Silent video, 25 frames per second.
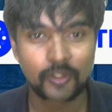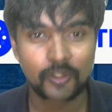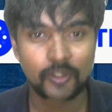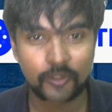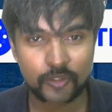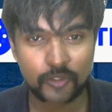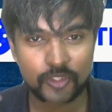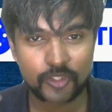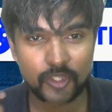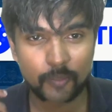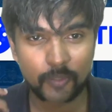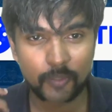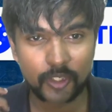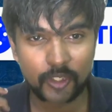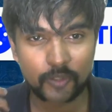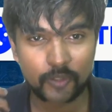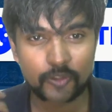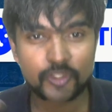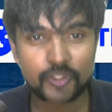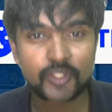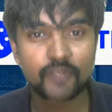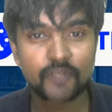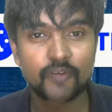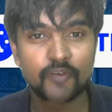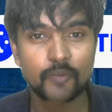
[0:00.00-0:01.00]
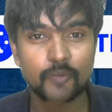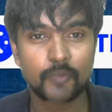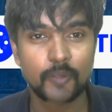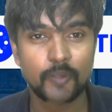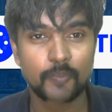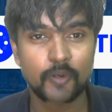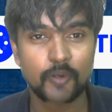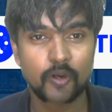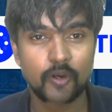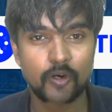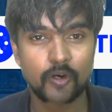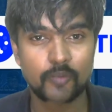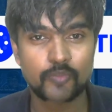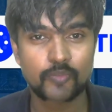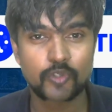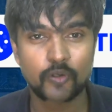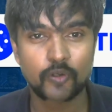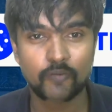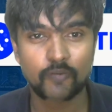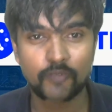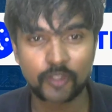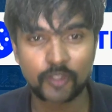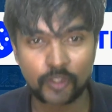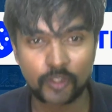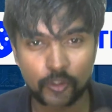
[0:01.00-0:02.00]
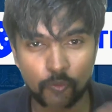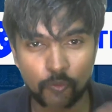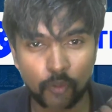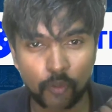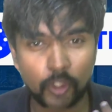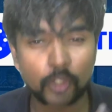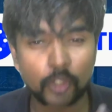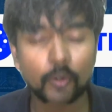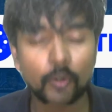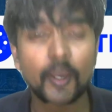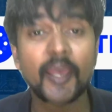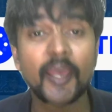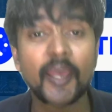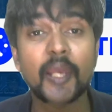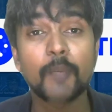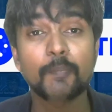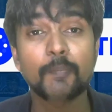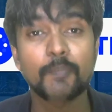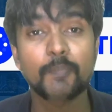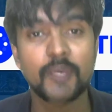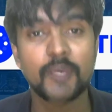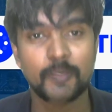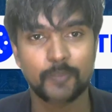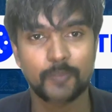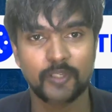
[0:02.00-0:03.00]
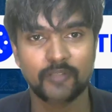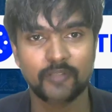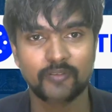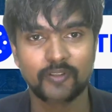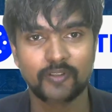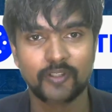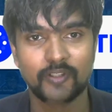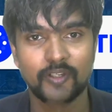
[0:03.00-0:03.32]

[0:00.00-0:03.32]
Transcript: you're somebody who's driven by problem solving, you want to help people.